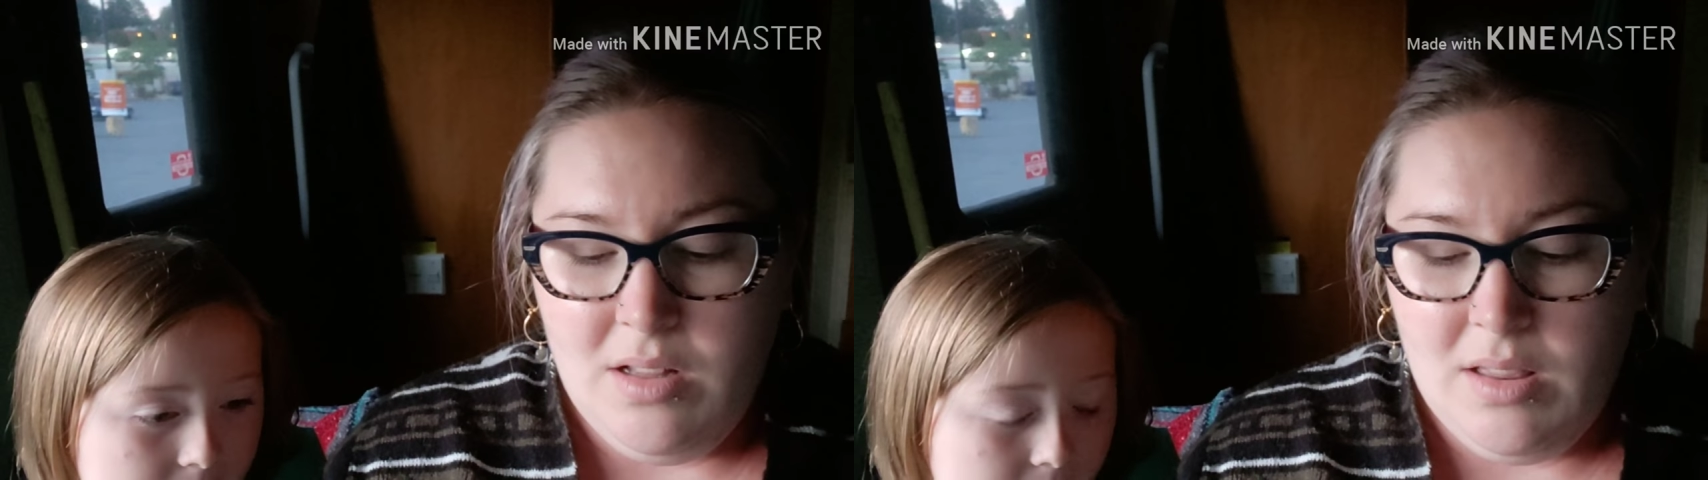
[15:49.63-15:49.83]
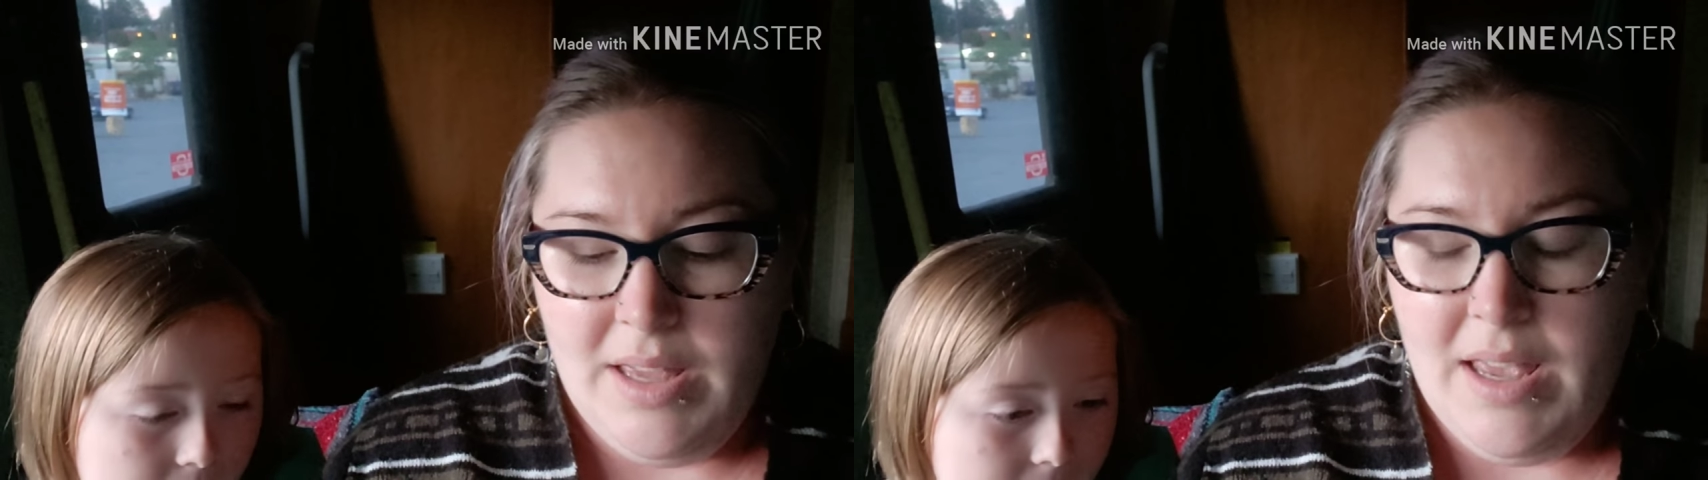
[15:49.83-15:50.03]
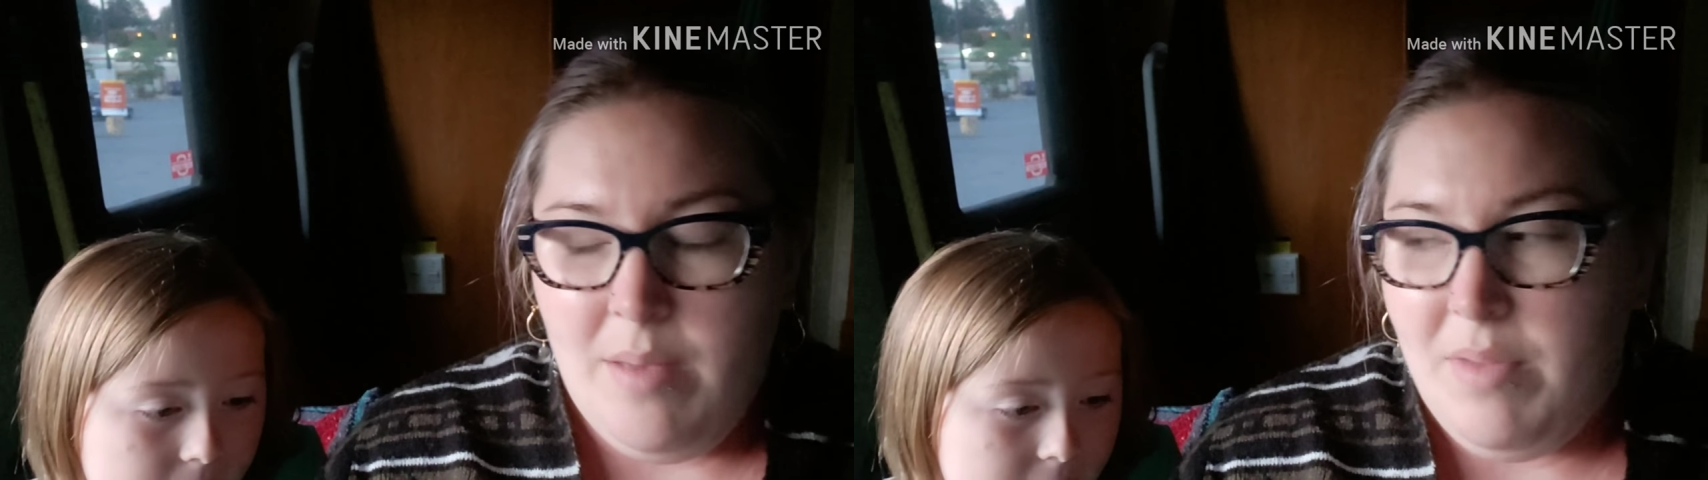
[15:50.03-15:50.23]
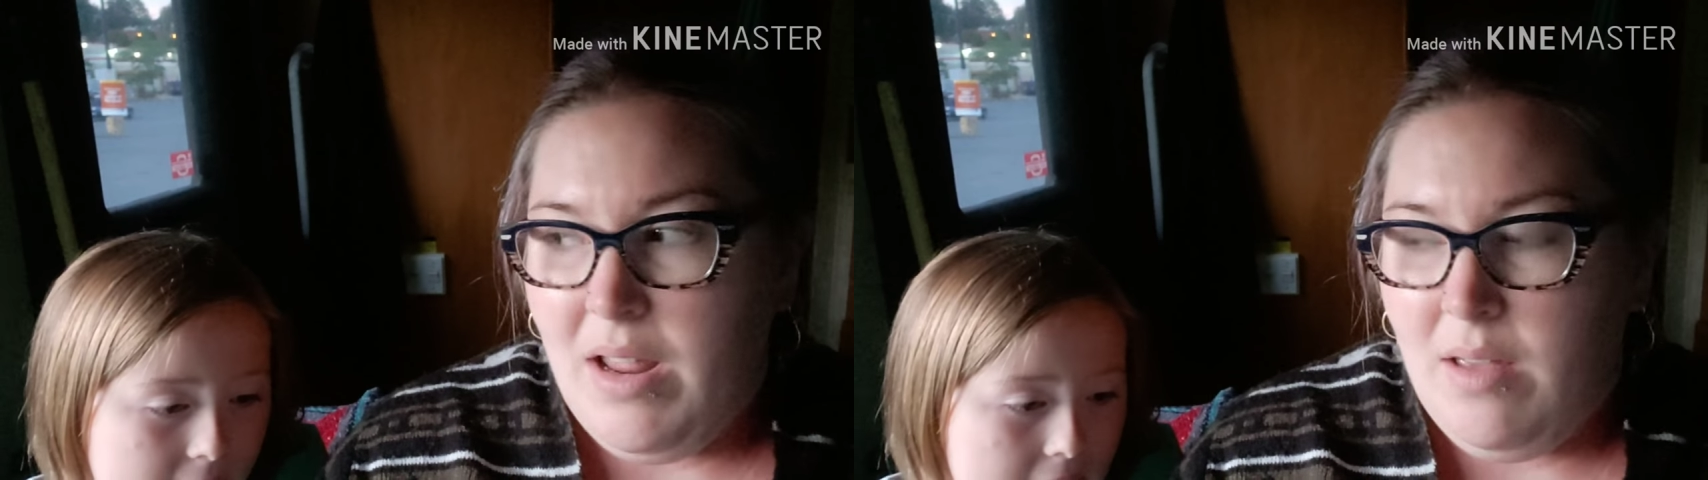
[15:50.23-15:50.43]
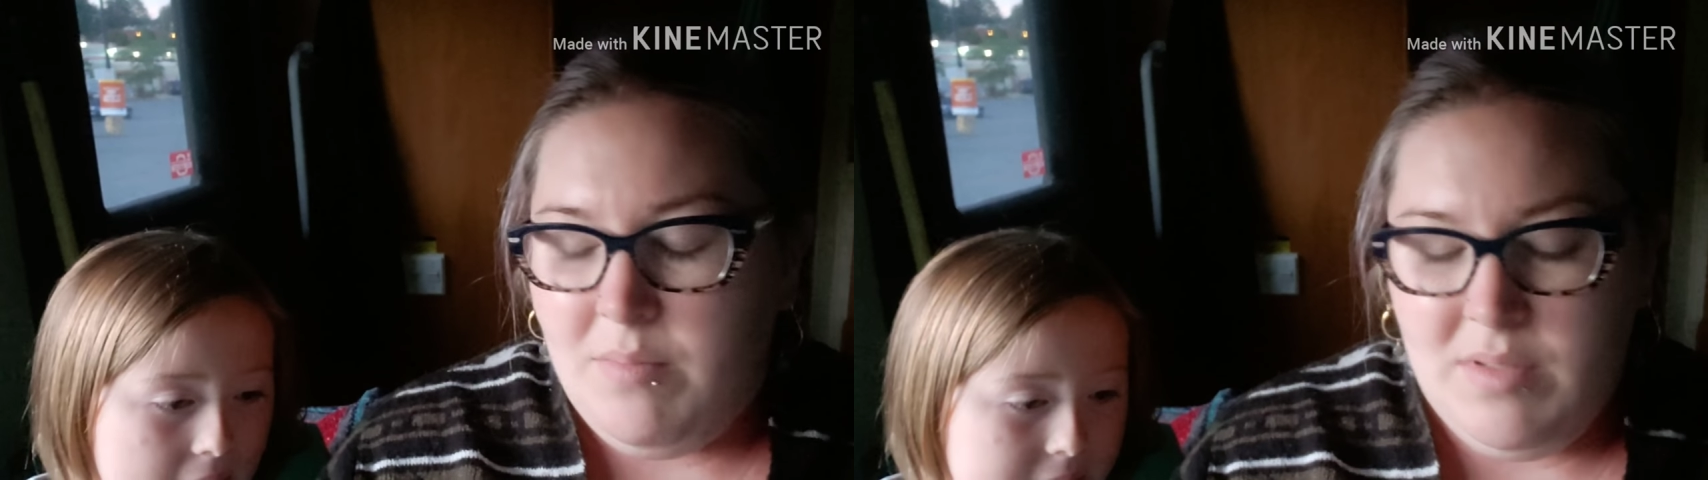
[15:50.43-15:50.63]
look like
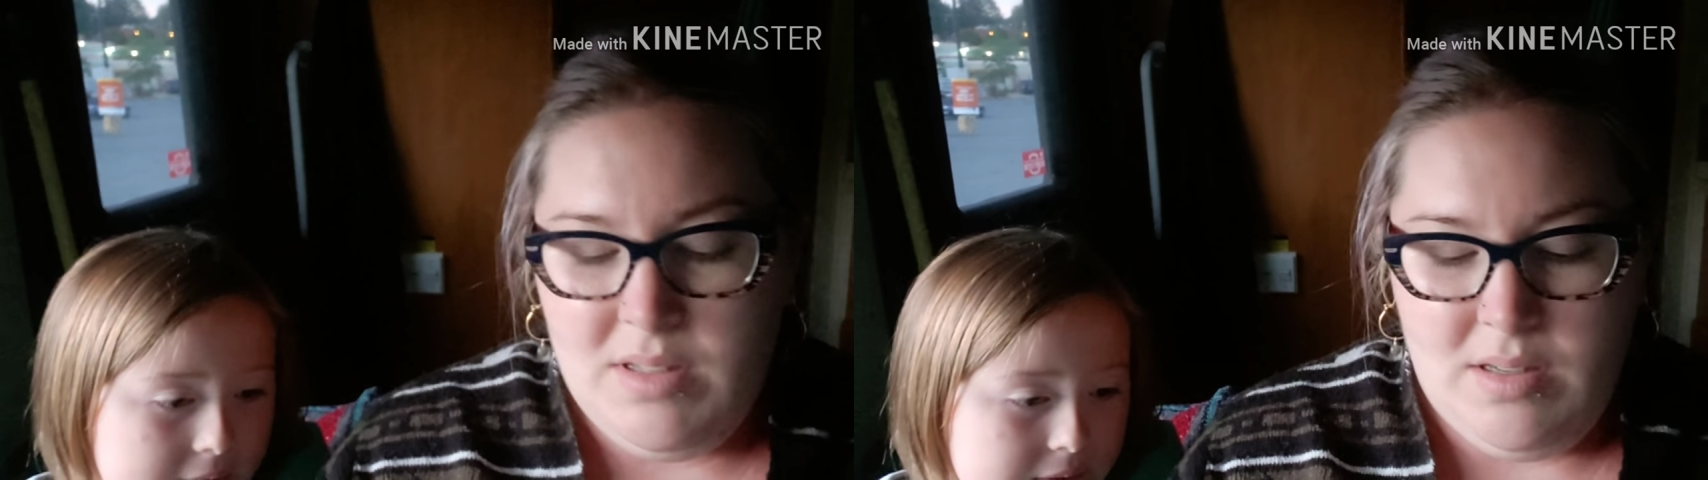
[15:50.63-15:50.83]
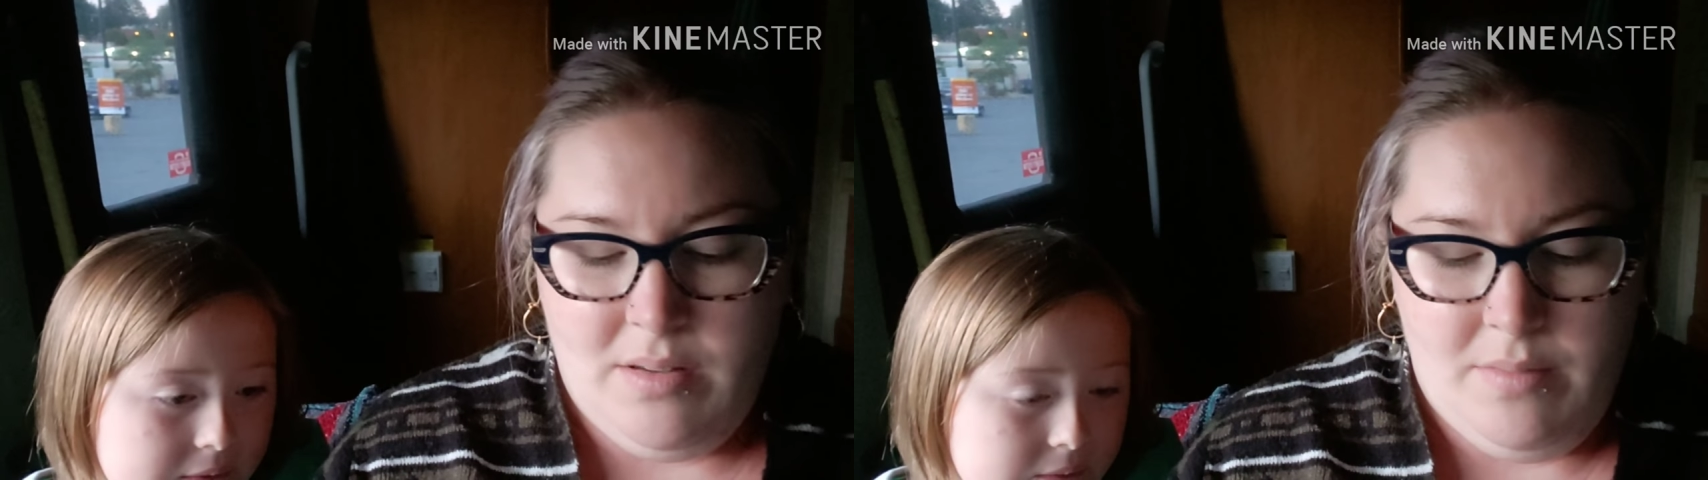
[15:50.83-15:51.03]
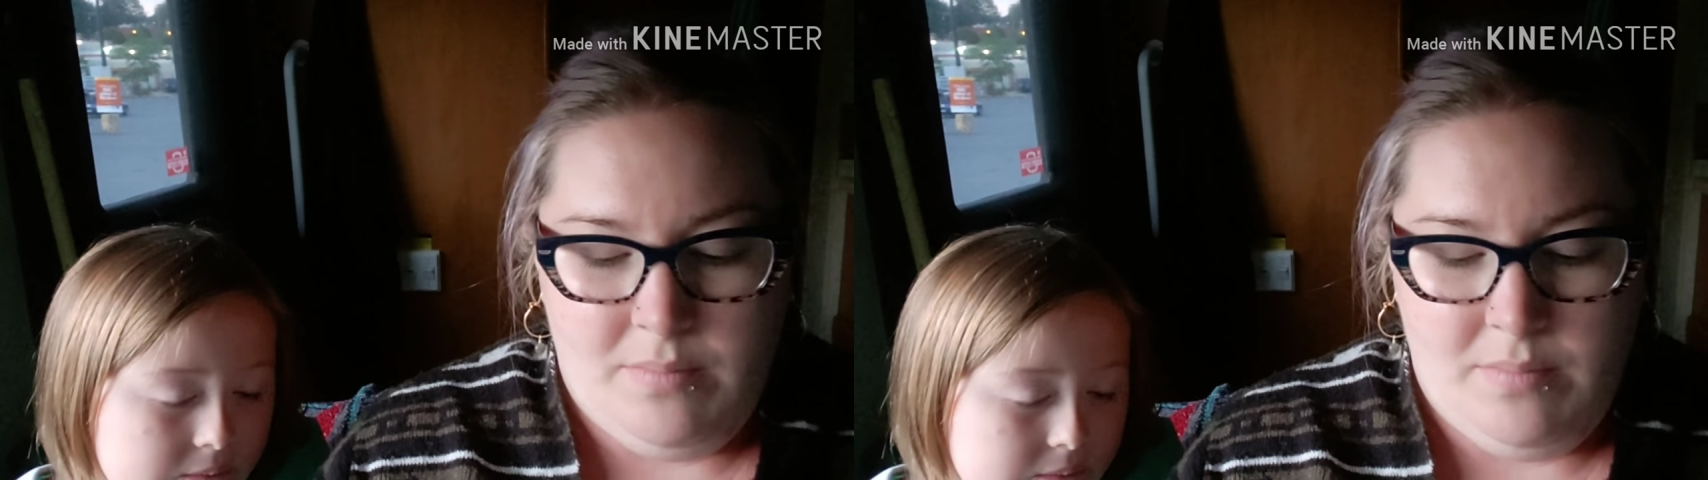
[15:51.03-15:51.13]
M&M's.